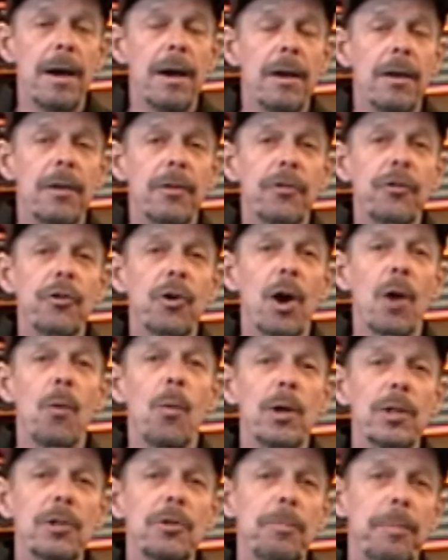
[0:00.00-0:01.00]
So I
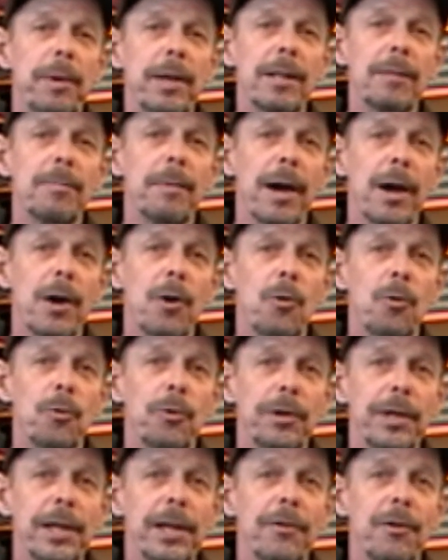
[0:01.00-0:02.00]
want to build my own
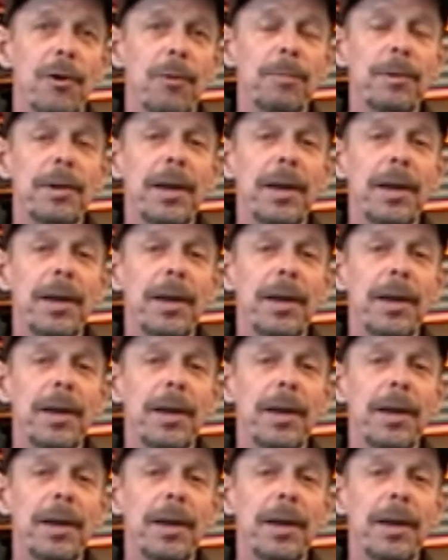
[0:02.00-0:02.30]
teardrop